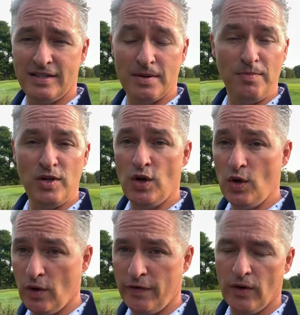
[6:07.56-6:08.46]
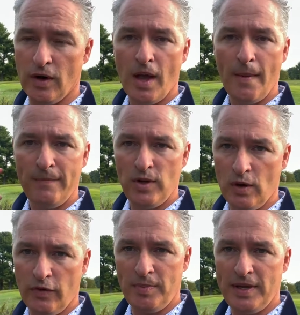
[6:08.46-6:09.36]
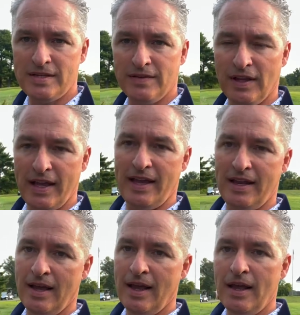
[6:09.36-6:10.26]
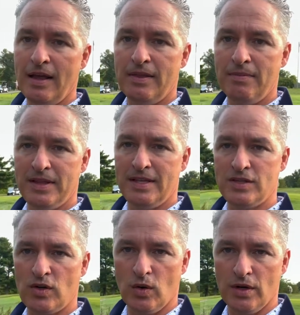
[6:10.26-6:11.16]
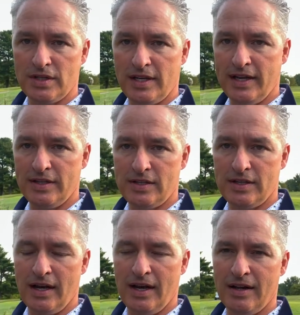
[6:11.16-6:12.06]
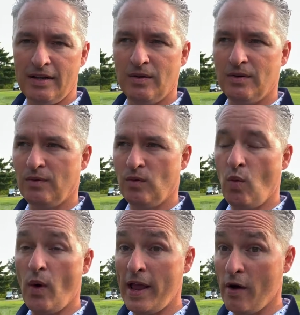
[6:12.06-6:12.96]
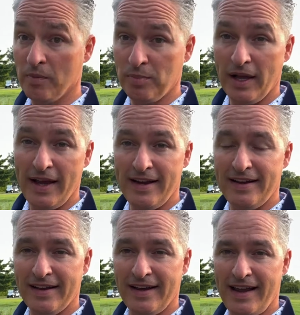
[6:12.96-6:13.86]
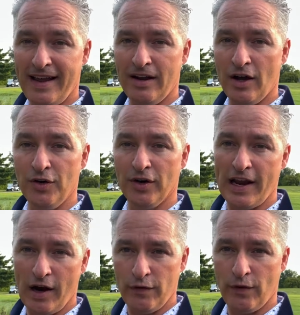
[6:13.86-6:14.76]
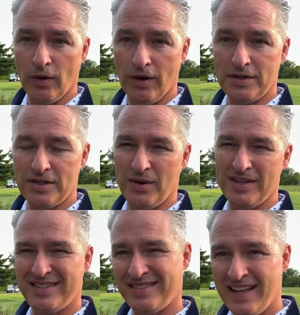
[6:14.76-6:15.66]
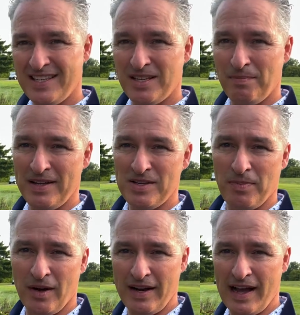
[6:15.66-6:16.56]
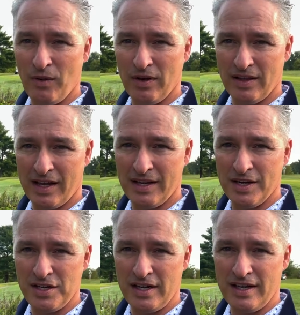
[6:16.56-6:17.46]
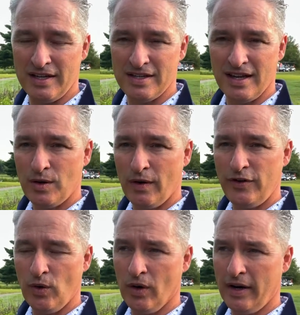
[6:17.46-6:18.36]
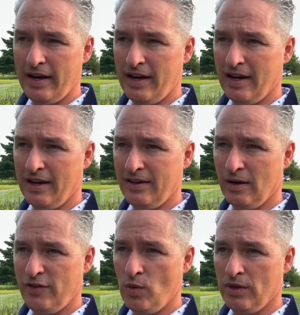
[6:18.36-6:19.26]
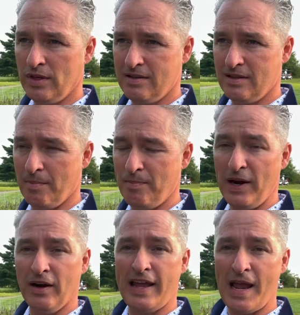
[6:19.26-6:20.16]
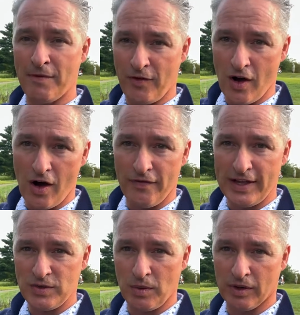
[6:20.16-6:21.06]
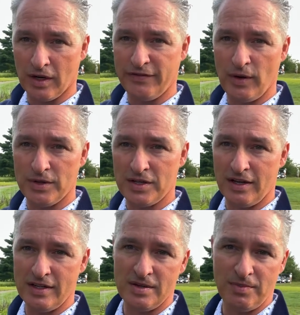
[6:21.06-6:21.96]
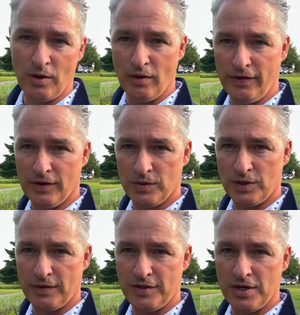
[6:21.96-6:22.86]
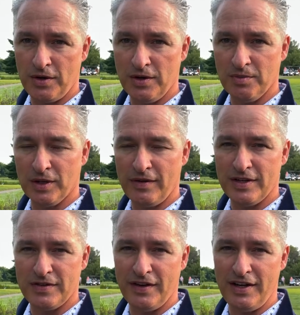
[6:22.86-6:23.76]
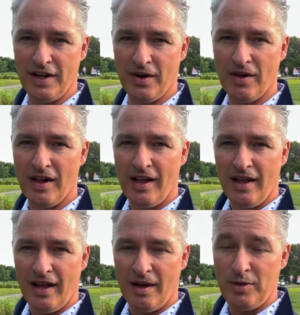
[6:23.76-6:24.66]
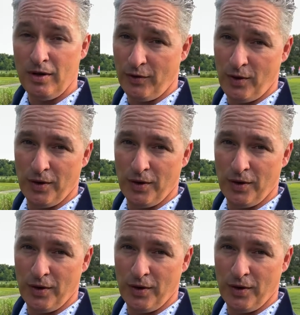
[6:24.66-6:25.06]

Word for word: it's a beautiful, beautiful piece of land, but this course gets uh, way overplayed and undercared for. So it's it depends upon how the condition is. So if you're a, uh, you know, if you want a better game of golf, that's what we're going to focus on is the Polo Fields, which we've shown you in previous video. A beautiful